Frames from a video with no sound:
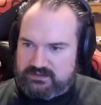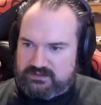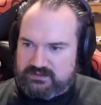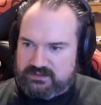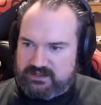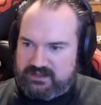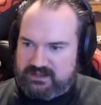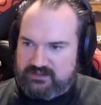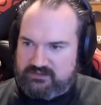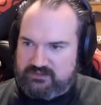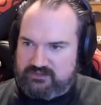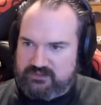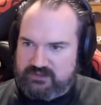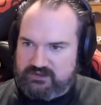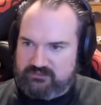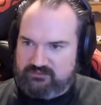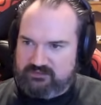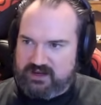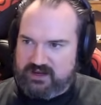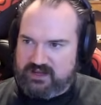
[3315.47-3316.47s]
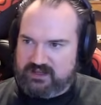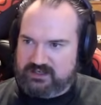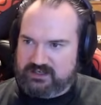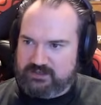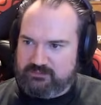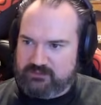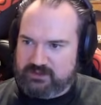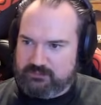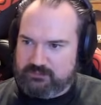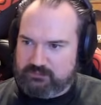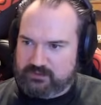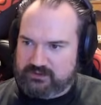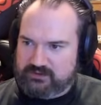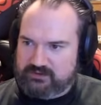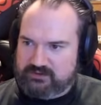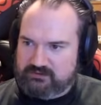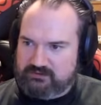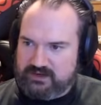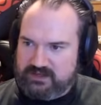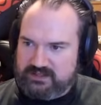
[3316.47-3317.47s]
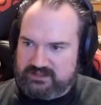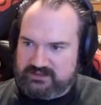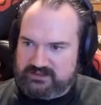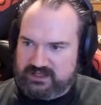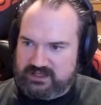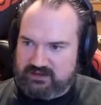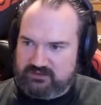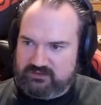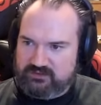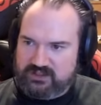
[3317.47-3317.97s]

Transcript: Like, theoretically, we could bring the crate down